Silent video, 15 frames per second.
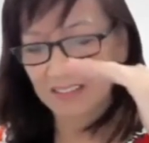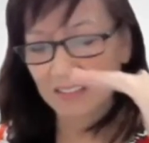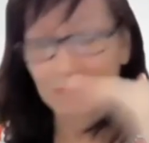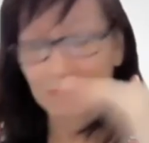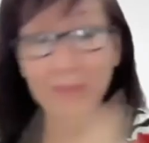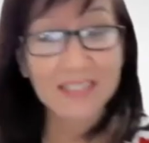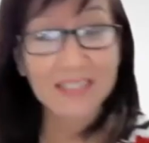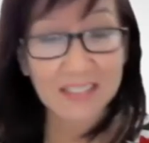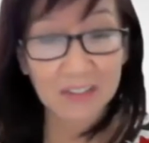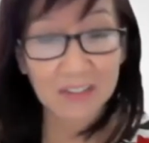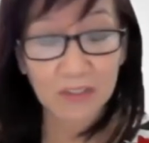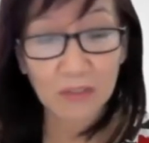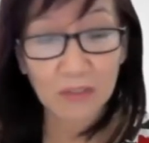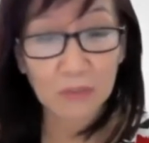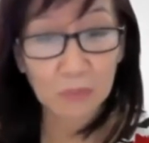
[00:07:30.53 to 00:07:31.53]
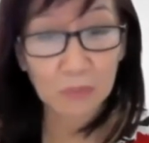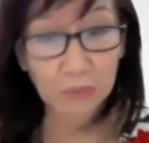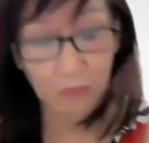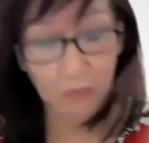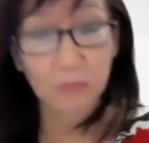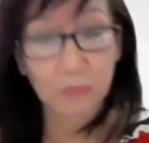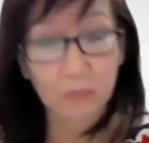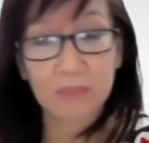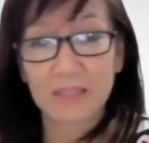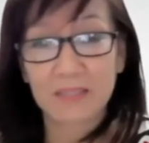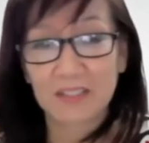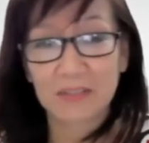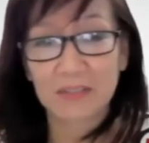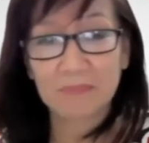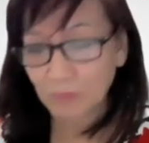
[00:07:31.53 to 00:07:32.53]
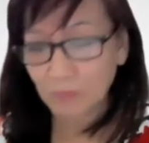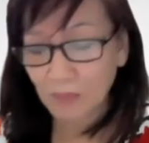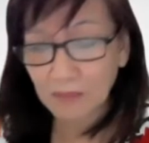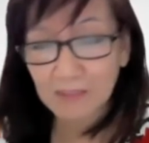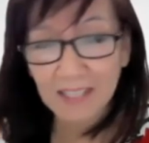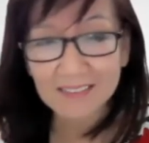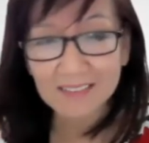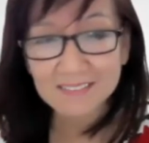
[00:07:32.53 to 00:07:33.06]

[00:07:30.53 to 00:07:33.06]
message to the whole speech. Well done,